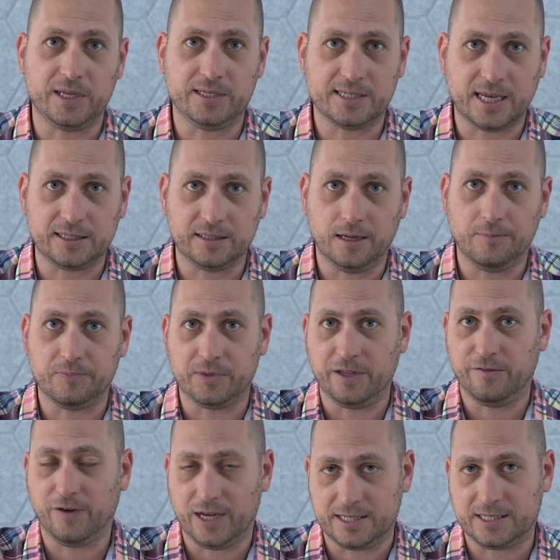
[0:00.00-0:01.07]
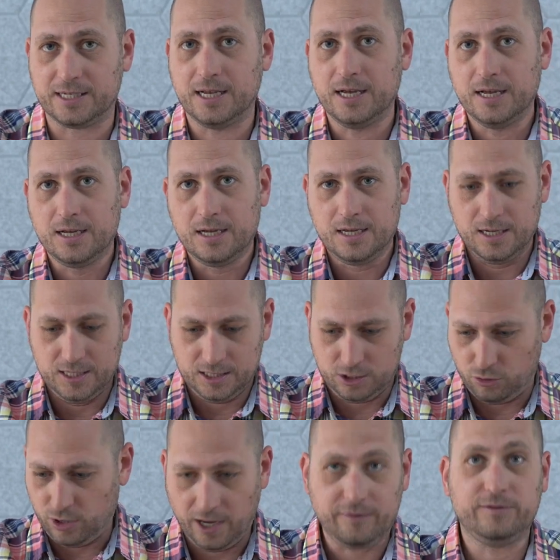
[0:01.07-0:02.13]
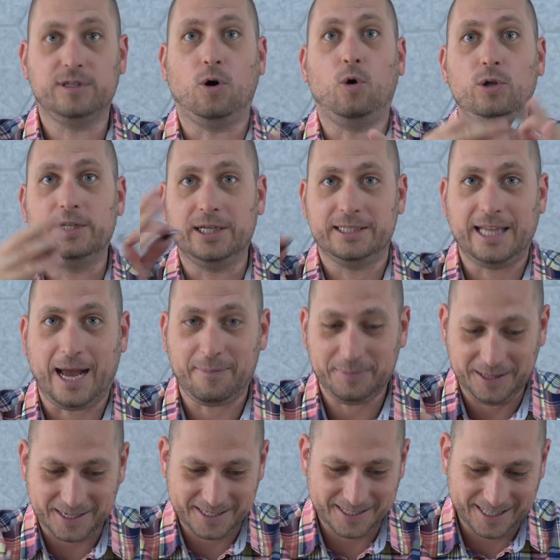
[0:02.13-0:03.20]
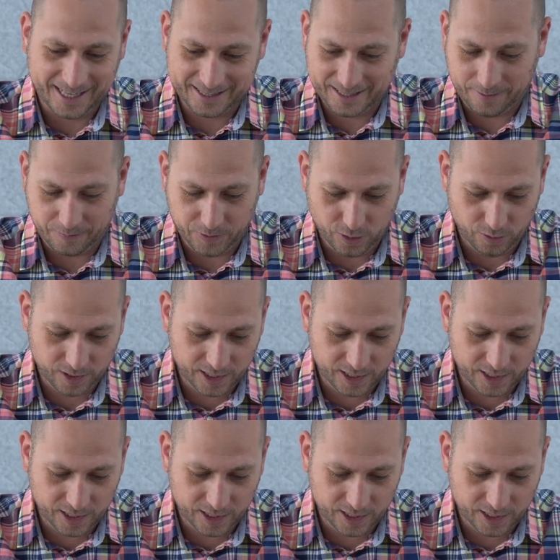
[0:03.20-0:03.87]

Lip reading: inside the device. So you have all the adapters that you